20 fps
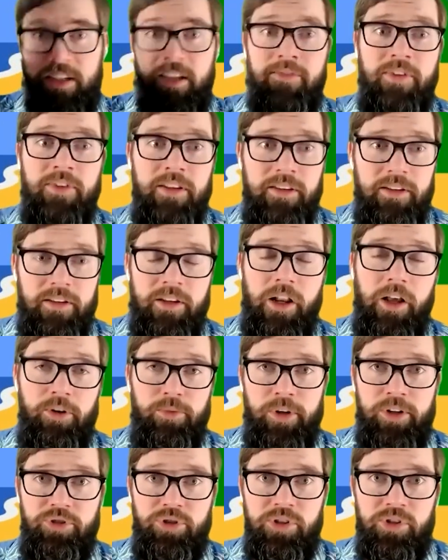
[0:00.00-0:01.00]
even in
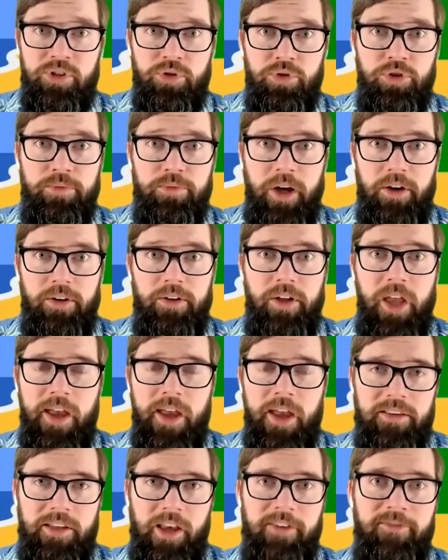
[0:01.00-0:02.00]
elementary school, about
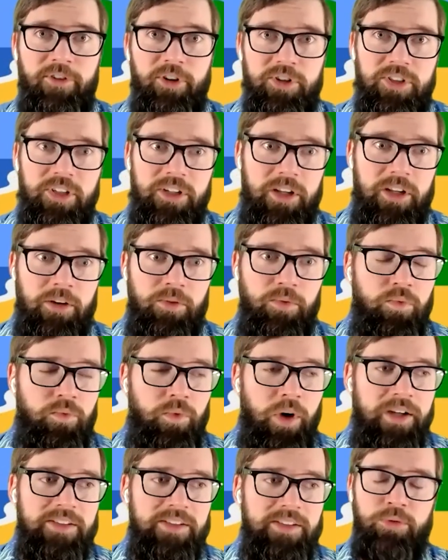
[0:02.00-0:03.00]
diversity and
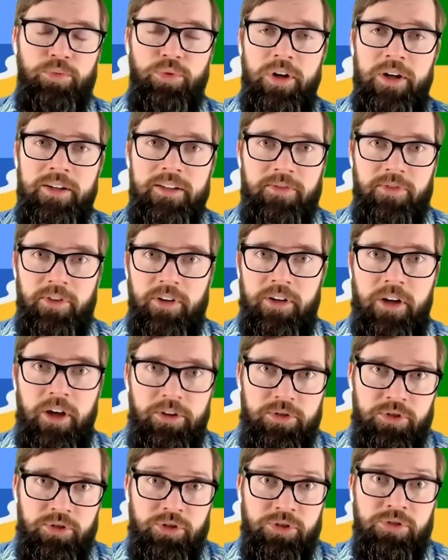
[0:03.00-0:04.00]
why celebrating different
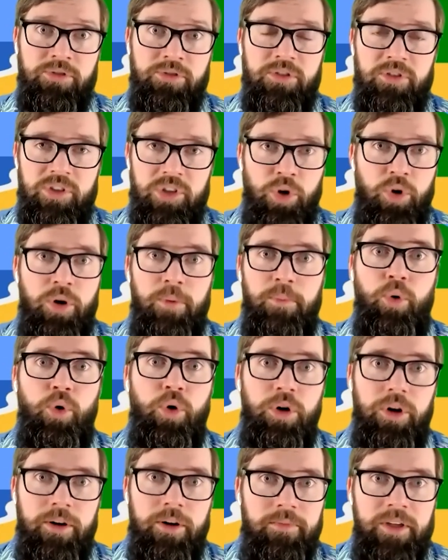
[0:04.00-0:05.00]
cultures is so
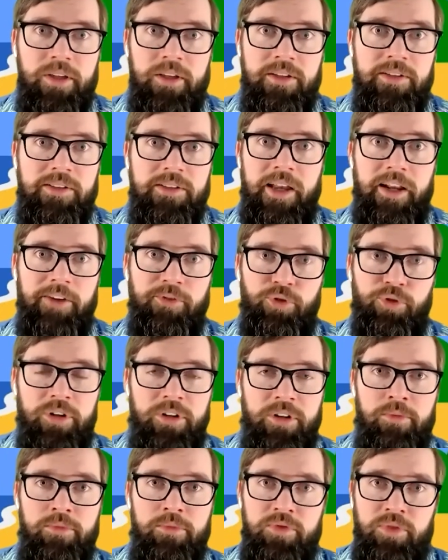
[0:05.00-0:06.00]
important, because not everyone
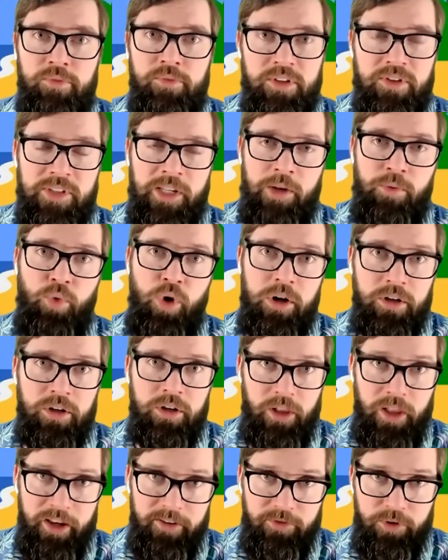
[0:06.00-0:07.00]
comes from the same walk of
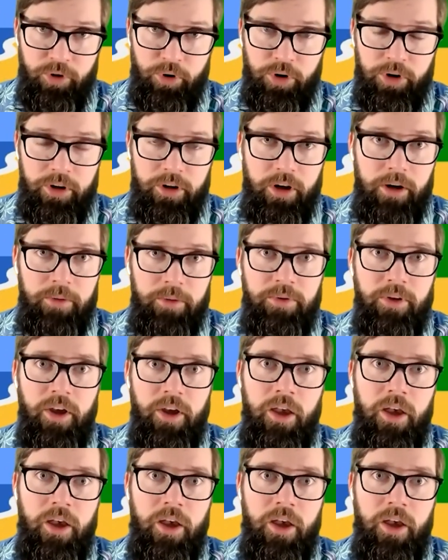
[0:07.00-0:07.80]
life growing up.